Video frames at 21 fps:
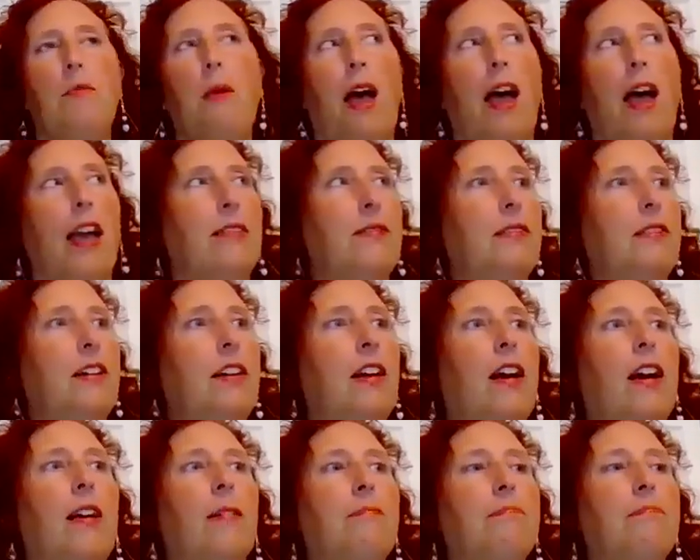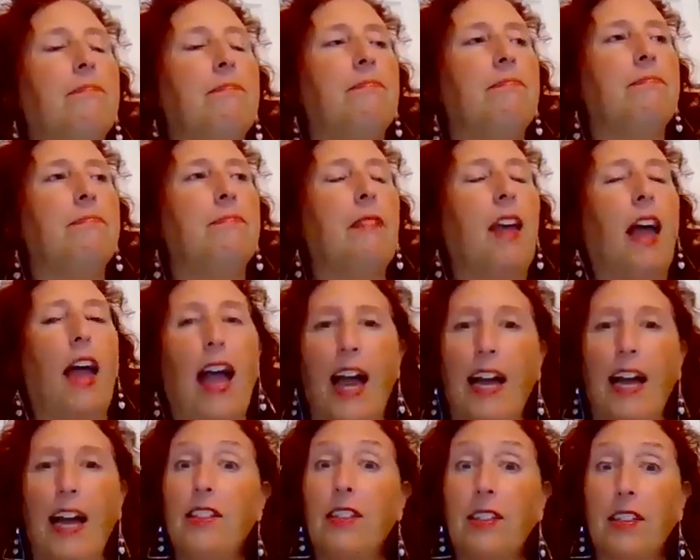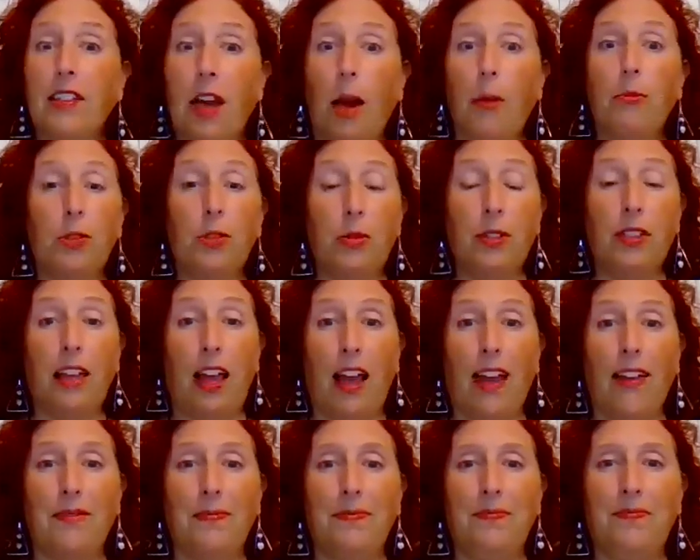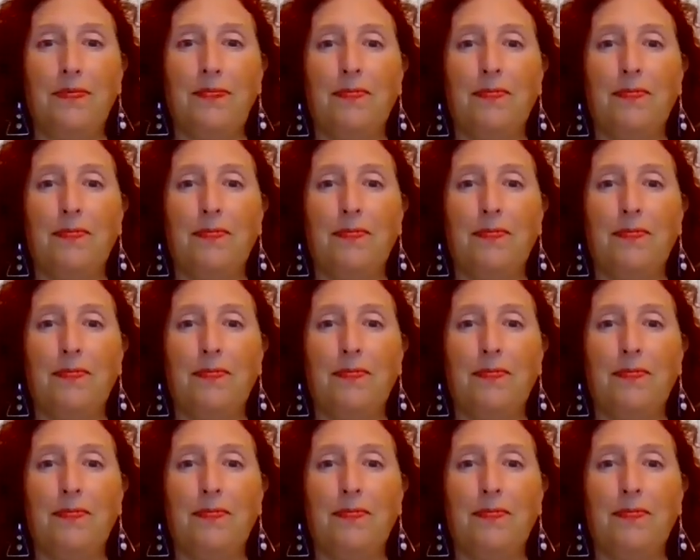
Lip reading: But I had to stop doing that.